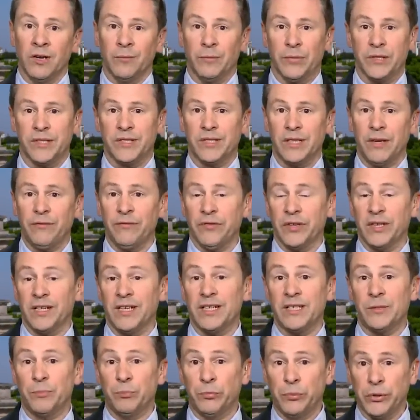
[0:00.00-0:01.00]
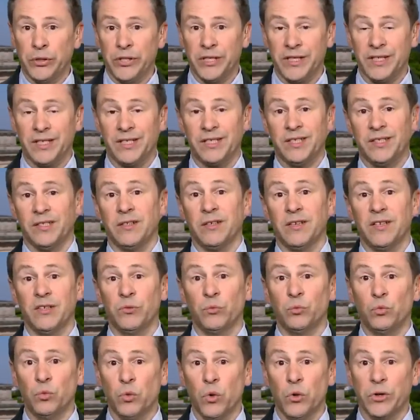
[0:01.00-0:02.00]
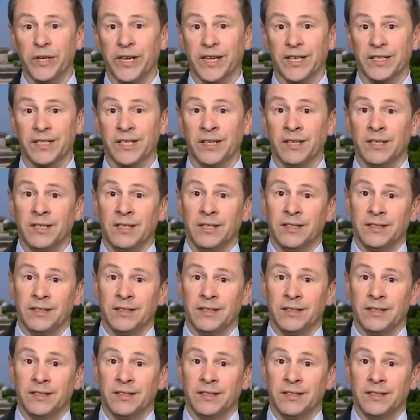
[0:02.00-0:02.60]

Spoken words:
But some of it is pretty stern warnings